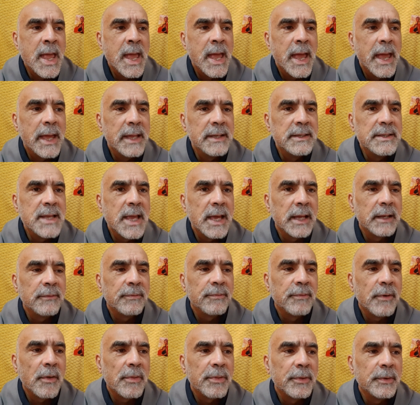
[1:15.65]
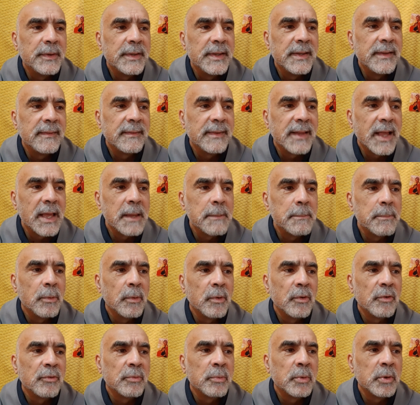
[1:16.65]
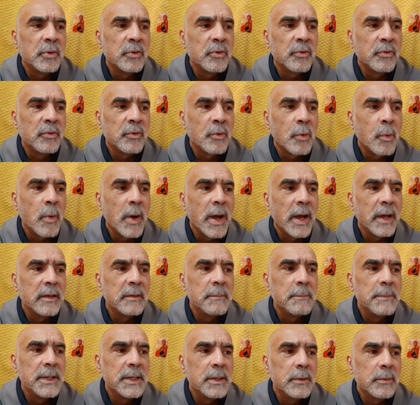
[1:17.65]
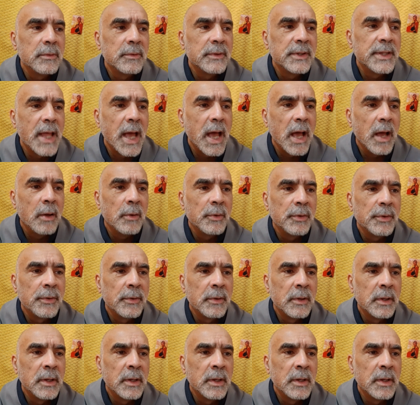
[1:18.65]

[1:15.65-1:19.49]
and yet for the disciples was quite beyond doubt.